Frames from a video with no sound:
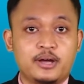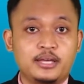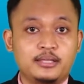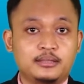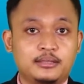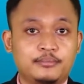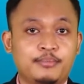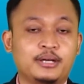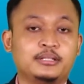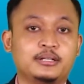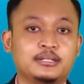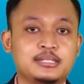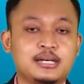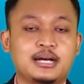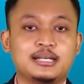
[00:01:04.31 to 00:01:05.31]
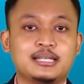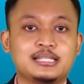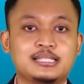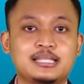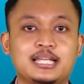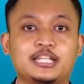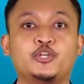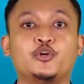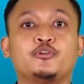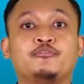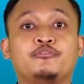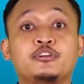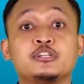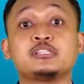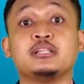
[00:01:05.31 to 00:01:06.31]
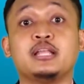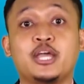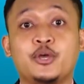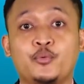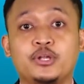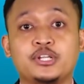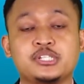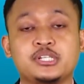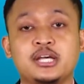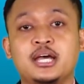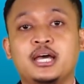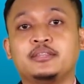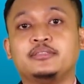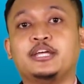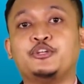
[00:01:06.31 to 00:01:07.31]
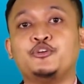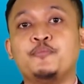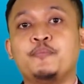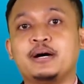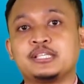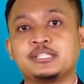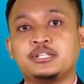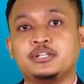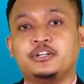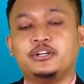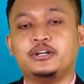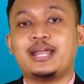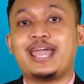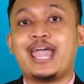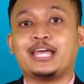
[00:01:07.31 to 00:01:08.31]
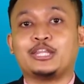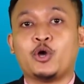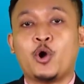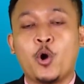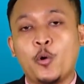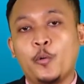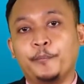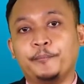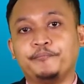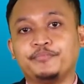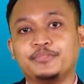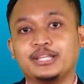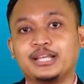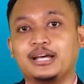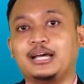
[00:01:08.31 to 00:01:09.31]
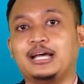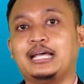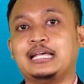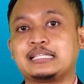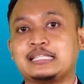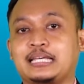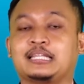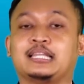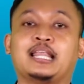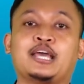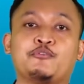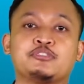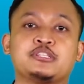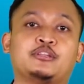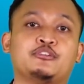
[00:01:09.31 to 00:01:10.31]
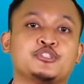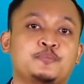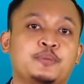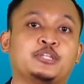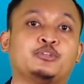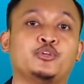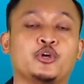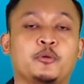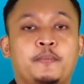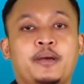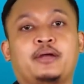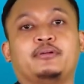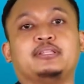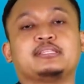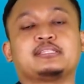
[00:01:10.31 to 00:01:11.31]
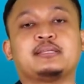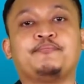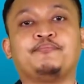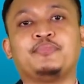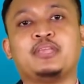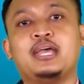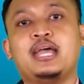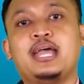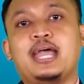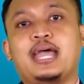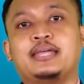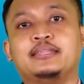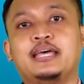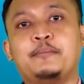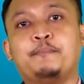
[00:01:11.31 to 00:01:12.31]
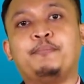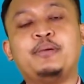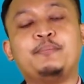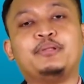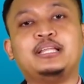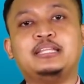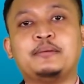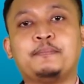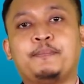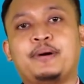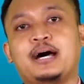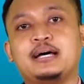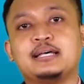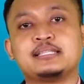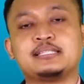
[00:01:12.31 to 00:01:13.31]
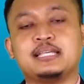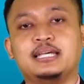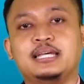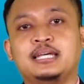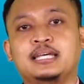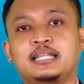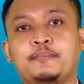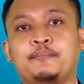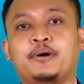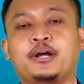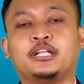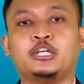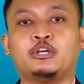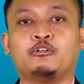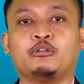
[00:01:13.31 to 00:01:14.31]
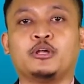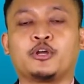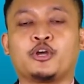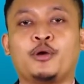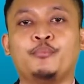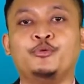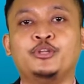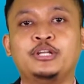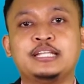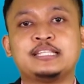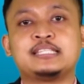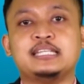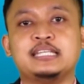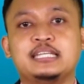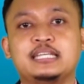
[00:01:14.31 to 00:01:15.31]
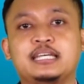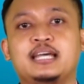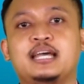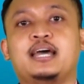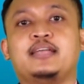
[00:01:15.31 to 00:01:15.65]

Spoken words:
right? Mother tongue is that your first language that you mastered at home. It's like the language that you speak to your parents. And then people in the past in a particular community,